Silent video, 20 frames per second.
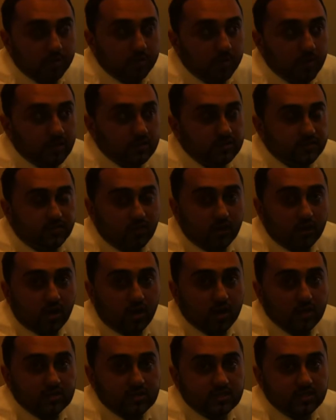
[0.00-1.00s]
most of our
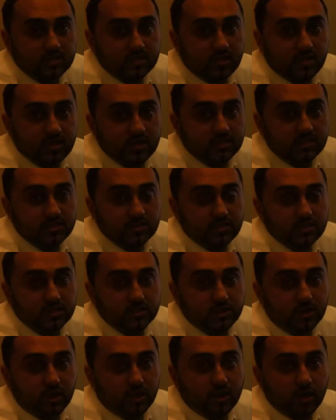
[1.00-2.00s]
cost is just
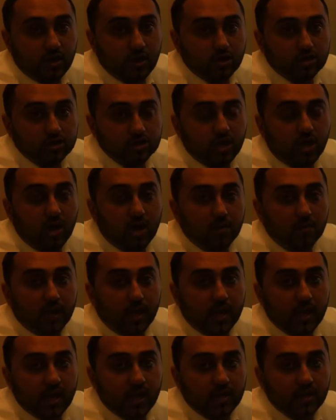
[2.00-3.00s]
insuring our shop
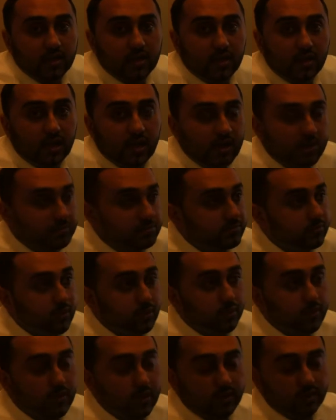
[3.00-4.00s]
and
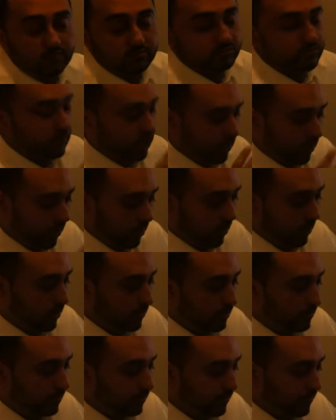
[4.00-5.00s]
our
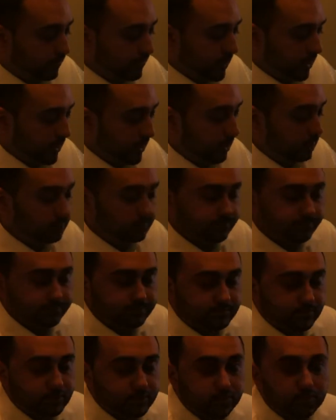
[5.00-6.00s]

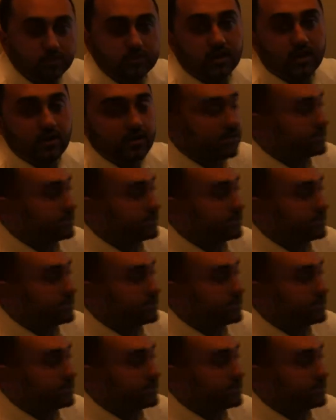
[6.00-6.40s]
tools that